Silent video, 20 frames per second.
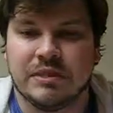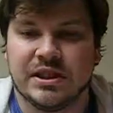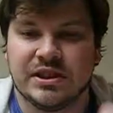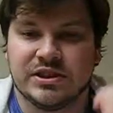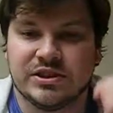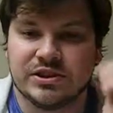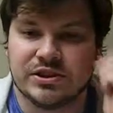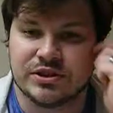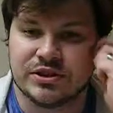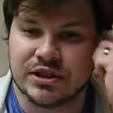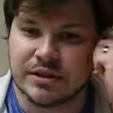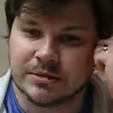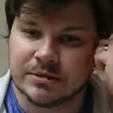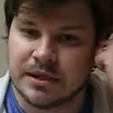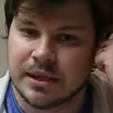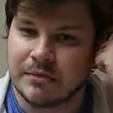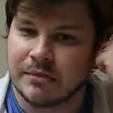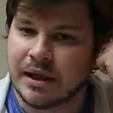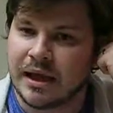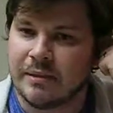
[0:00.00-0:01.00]
miniature
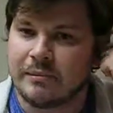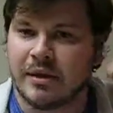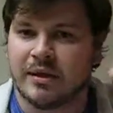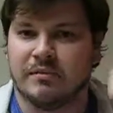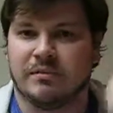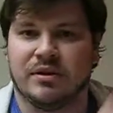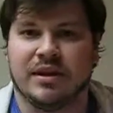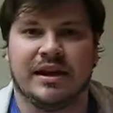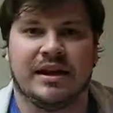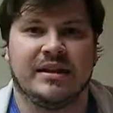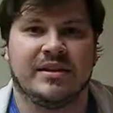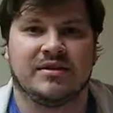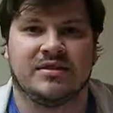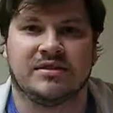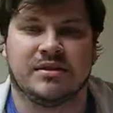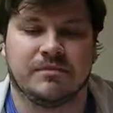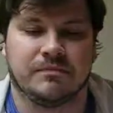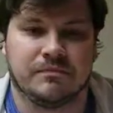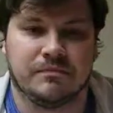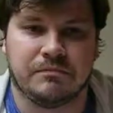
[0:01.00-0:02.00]
tabletop game I play.
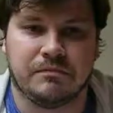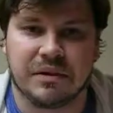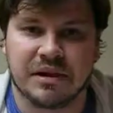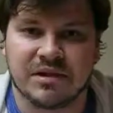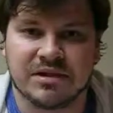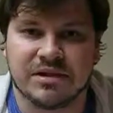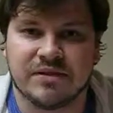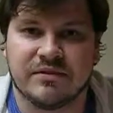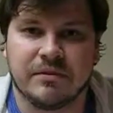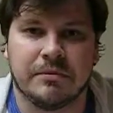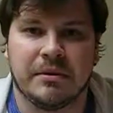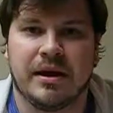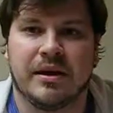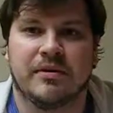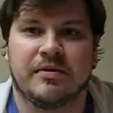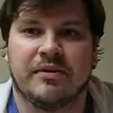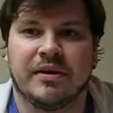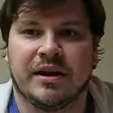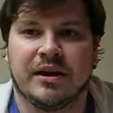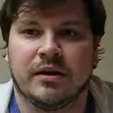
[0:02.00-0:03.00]
There's a bunch of them
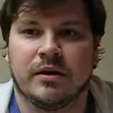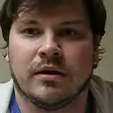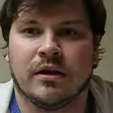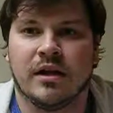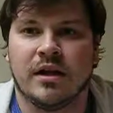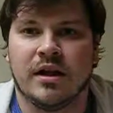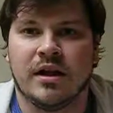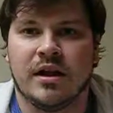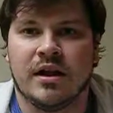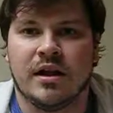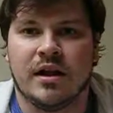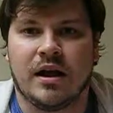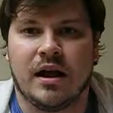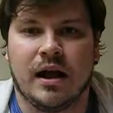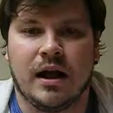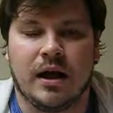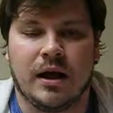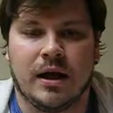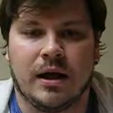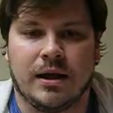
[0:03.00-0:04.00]
out there.
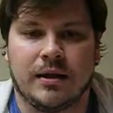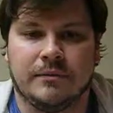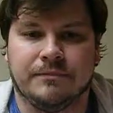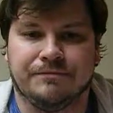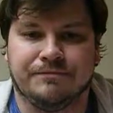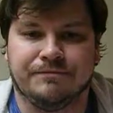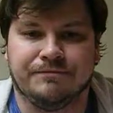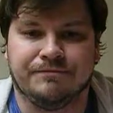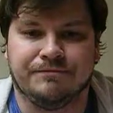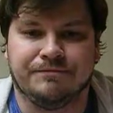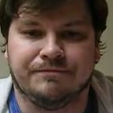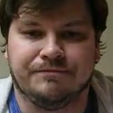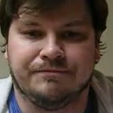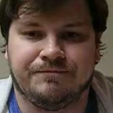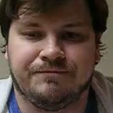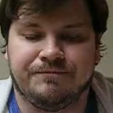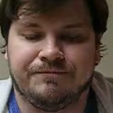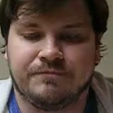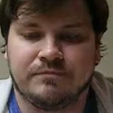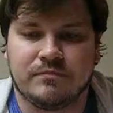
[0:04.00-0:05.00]
And
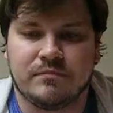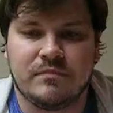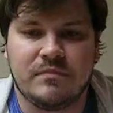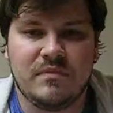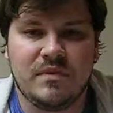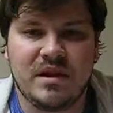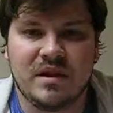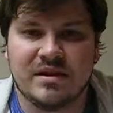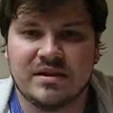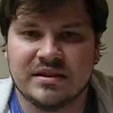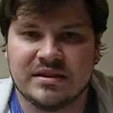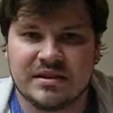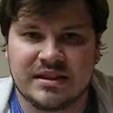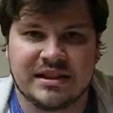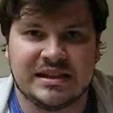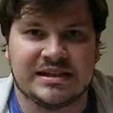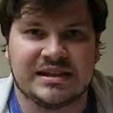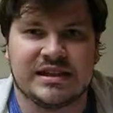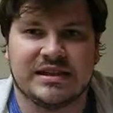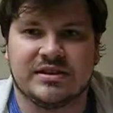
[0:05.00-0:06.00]

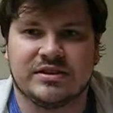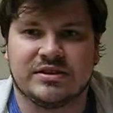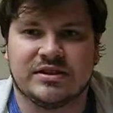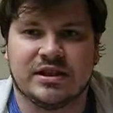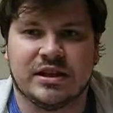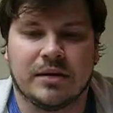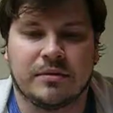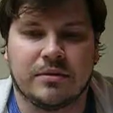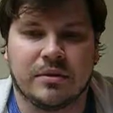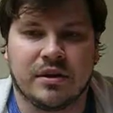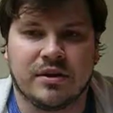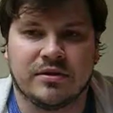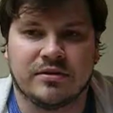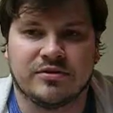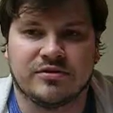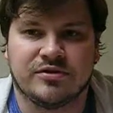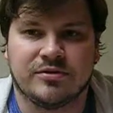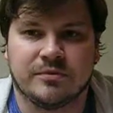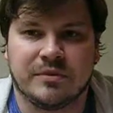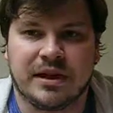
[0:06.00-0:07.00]
like I said, there's a couple
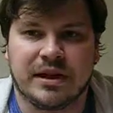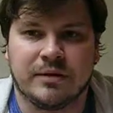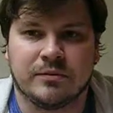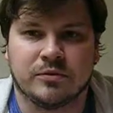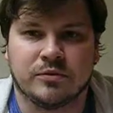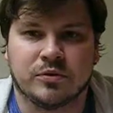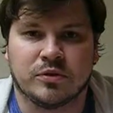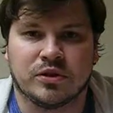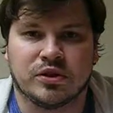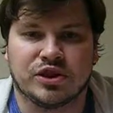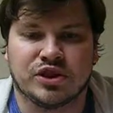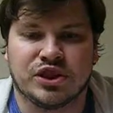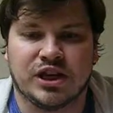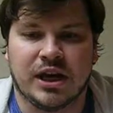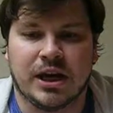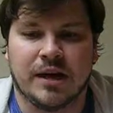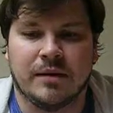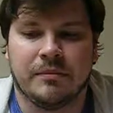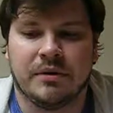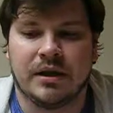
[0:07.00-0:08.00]
others from Games
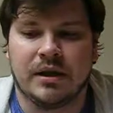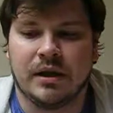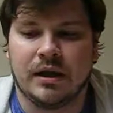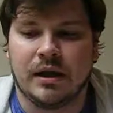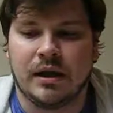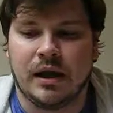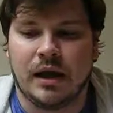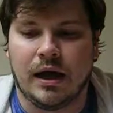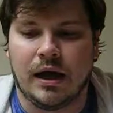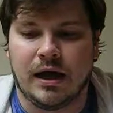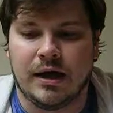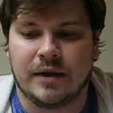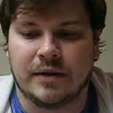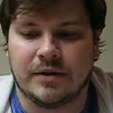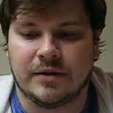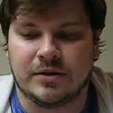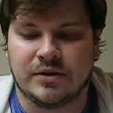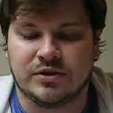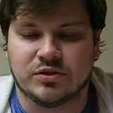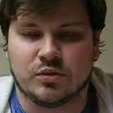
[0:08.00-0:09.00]
Workshop.
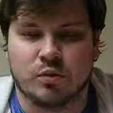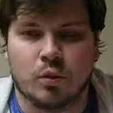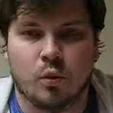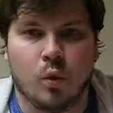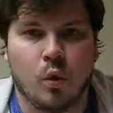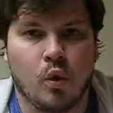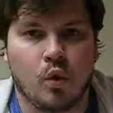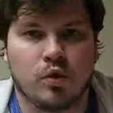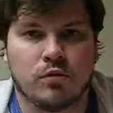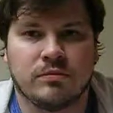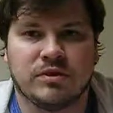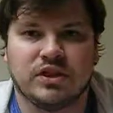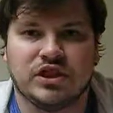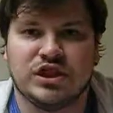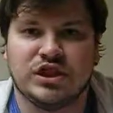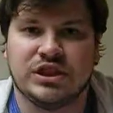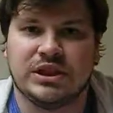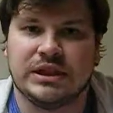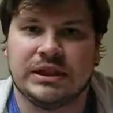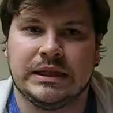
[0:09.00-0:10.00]
There's War
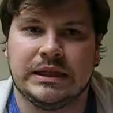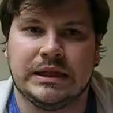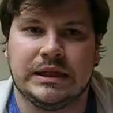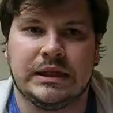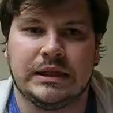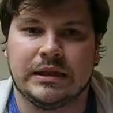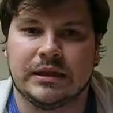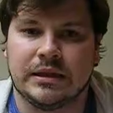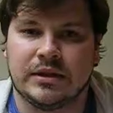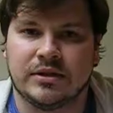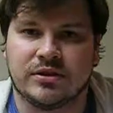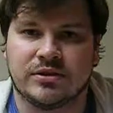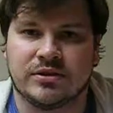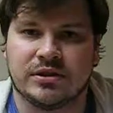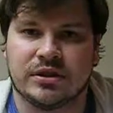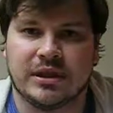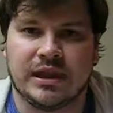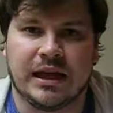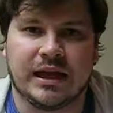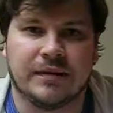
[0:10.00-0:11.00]
Machine.
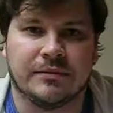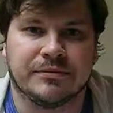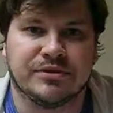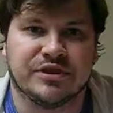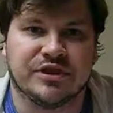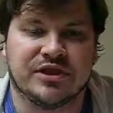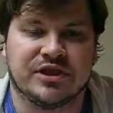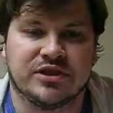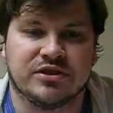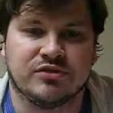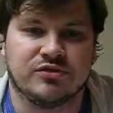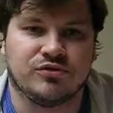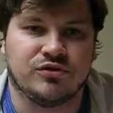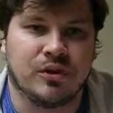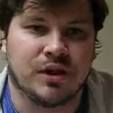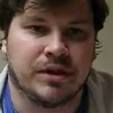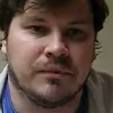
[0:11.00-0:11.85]
There's games such as